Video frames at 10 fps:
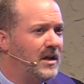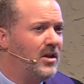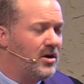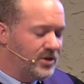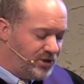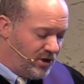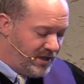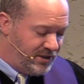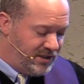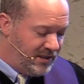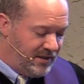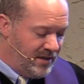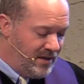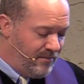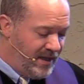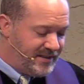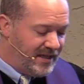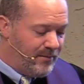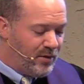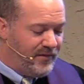Along her journey, she meets
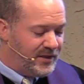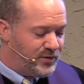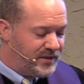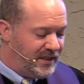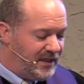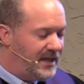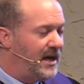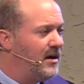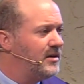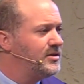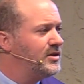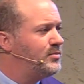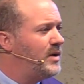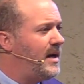a number of interesting characters,